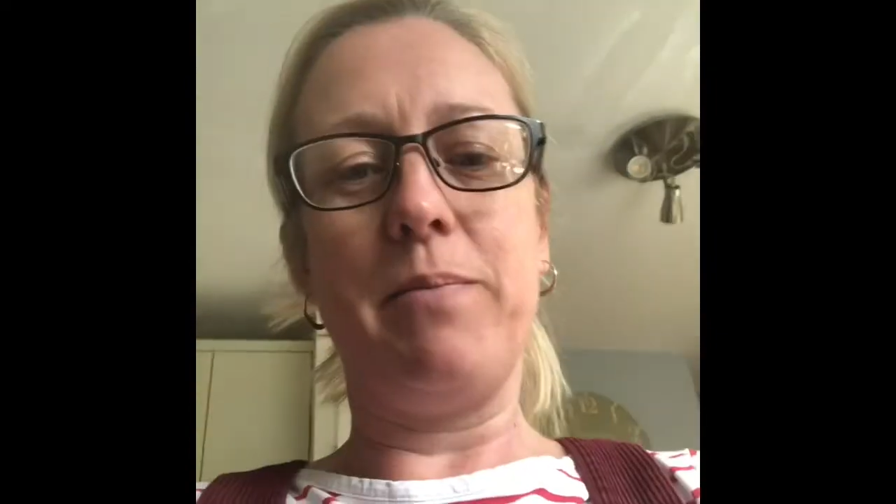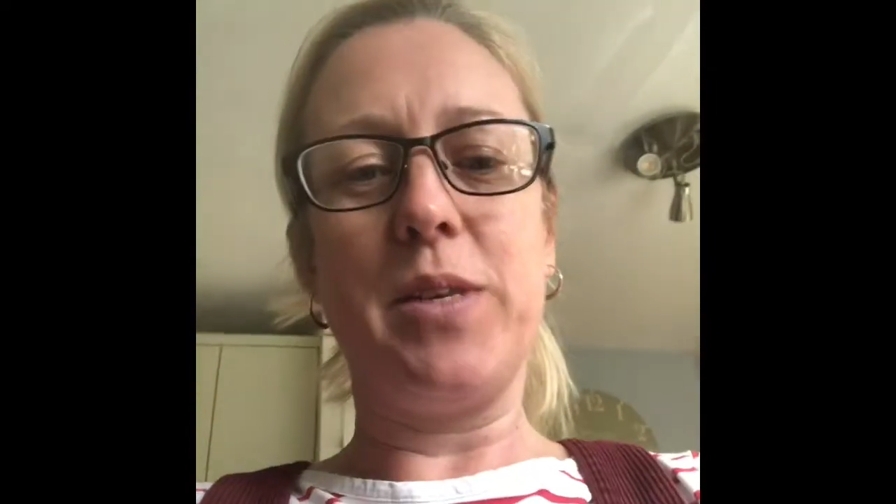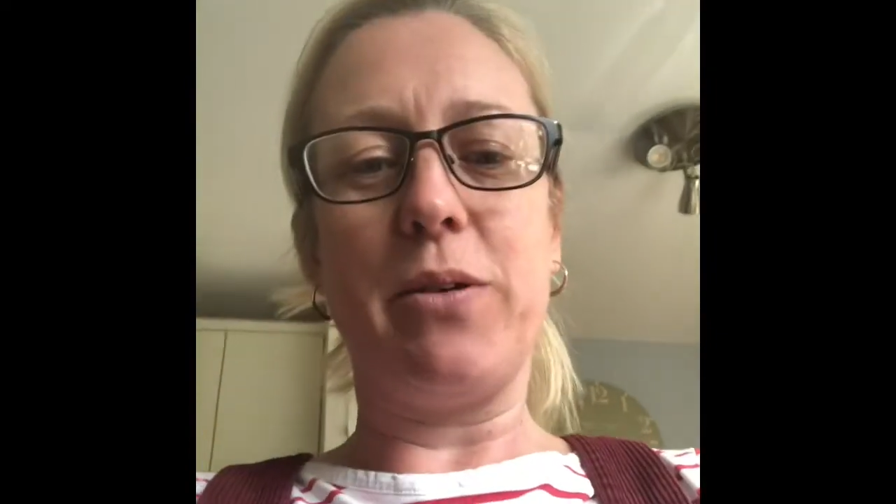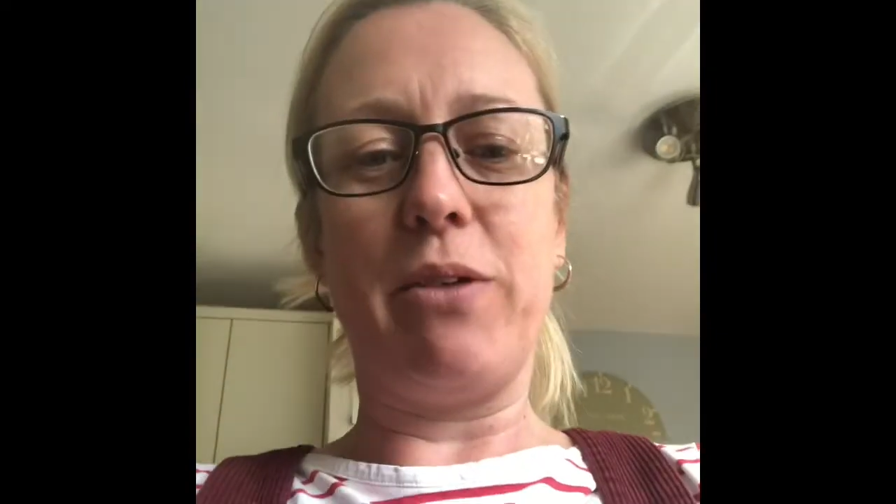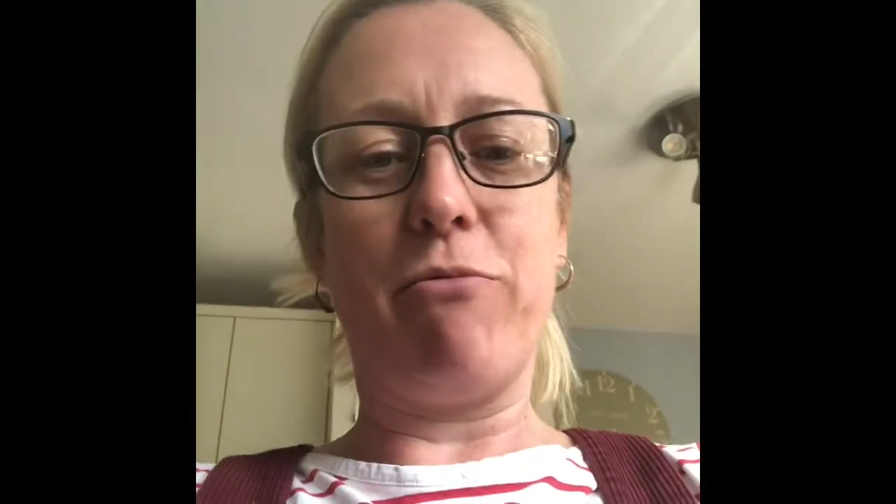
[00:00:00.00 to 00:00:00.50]

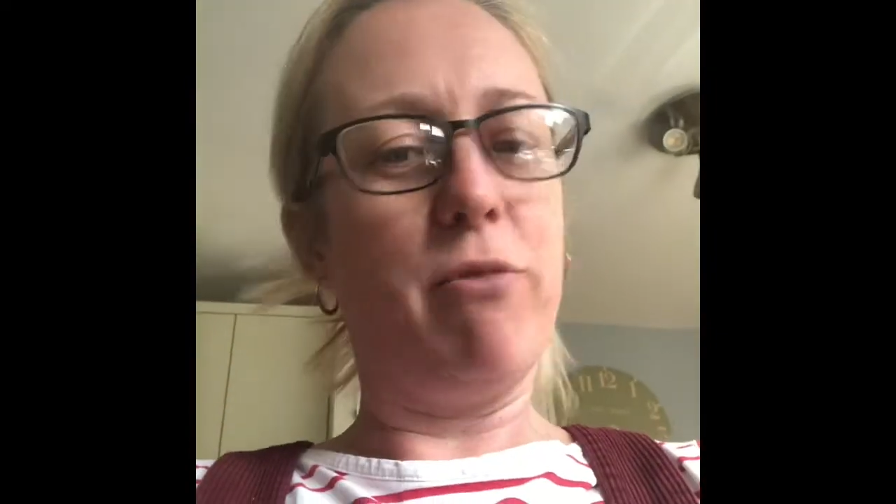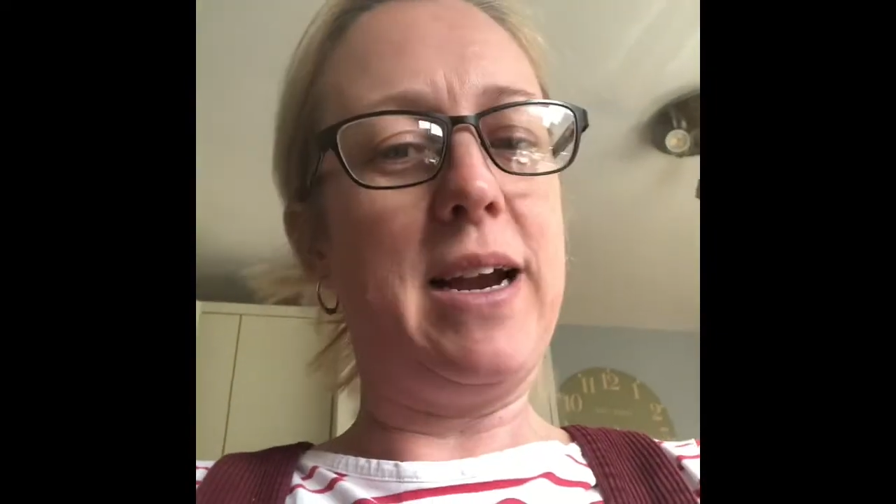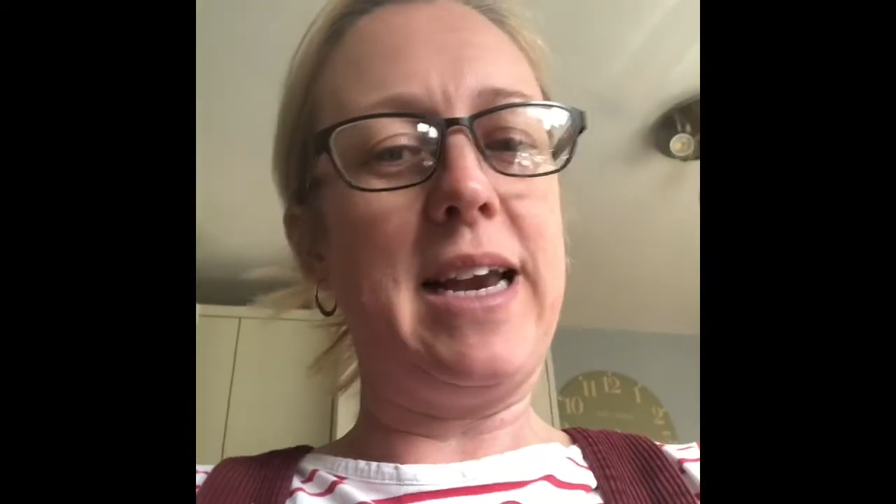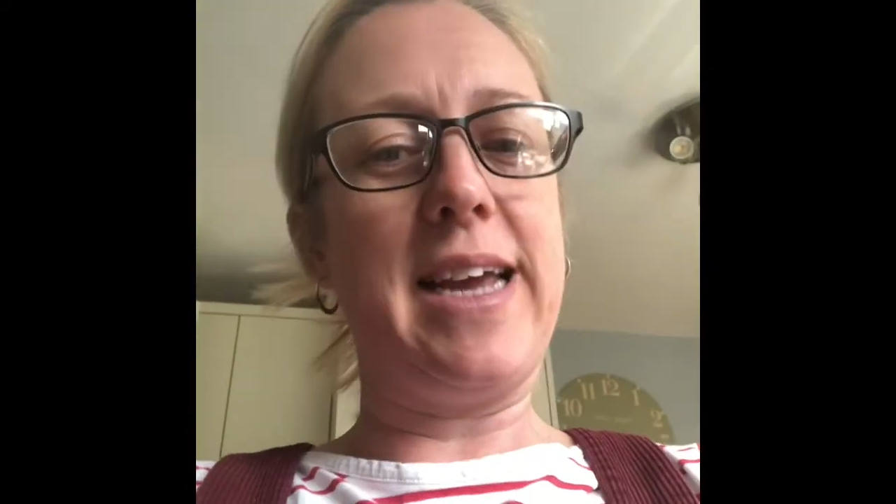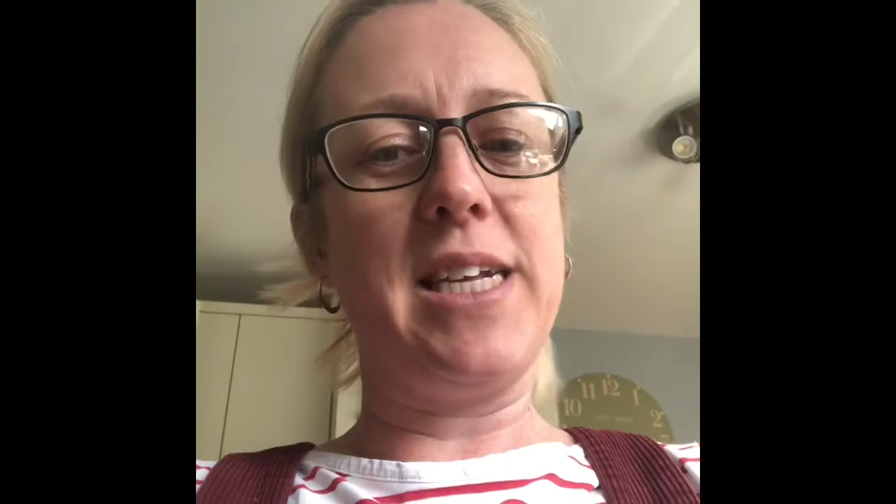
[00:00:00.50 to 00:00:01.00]
So it
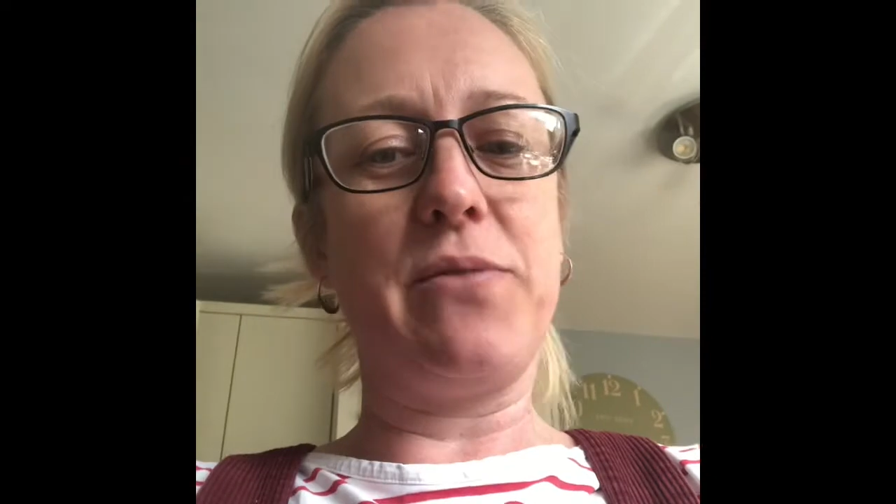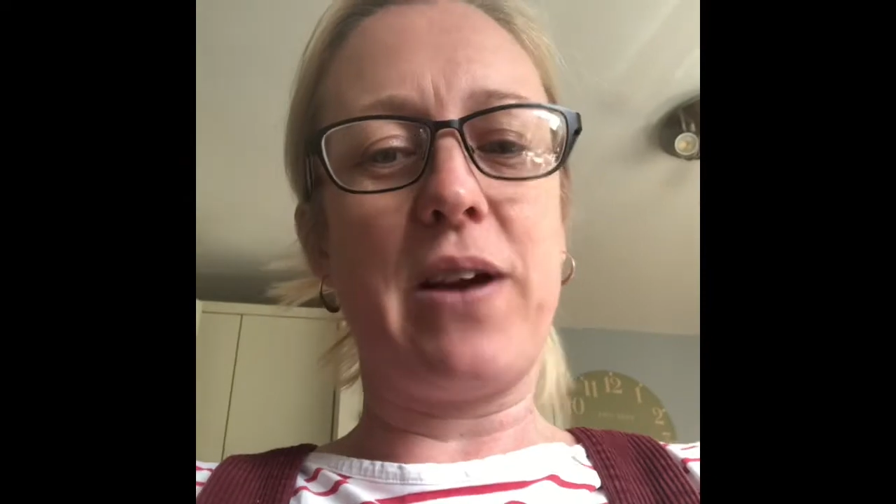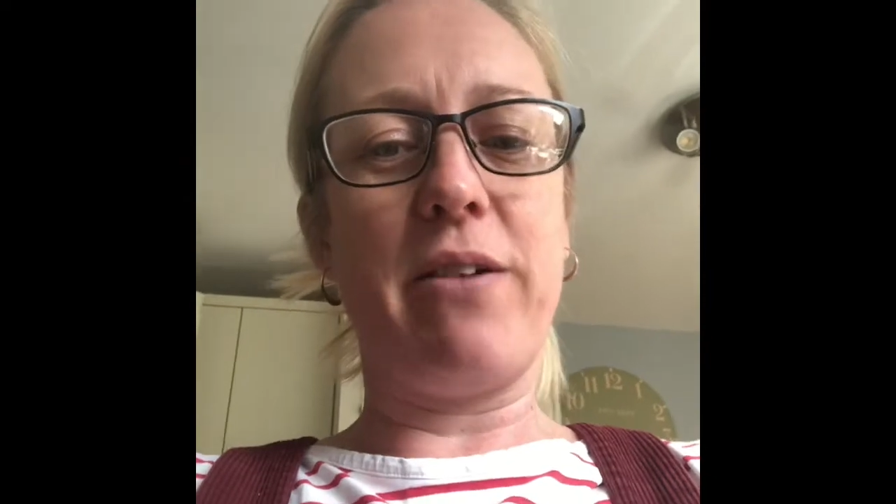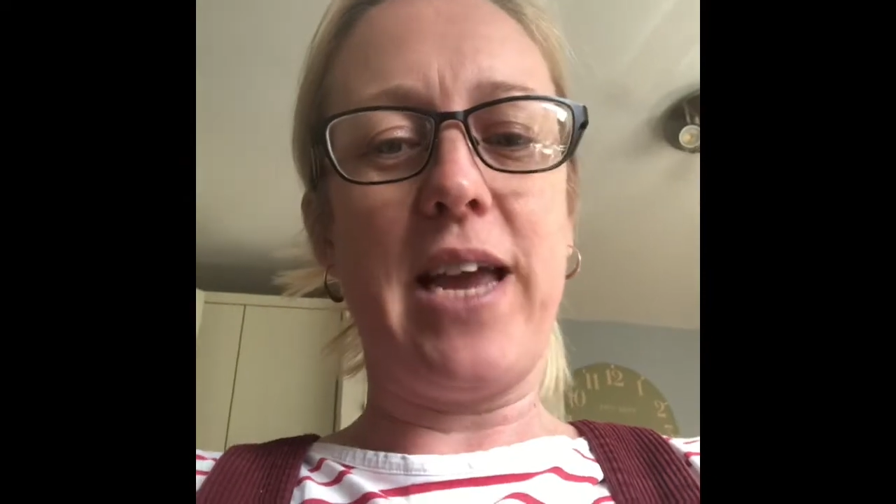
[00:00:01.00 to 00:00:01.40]
really is very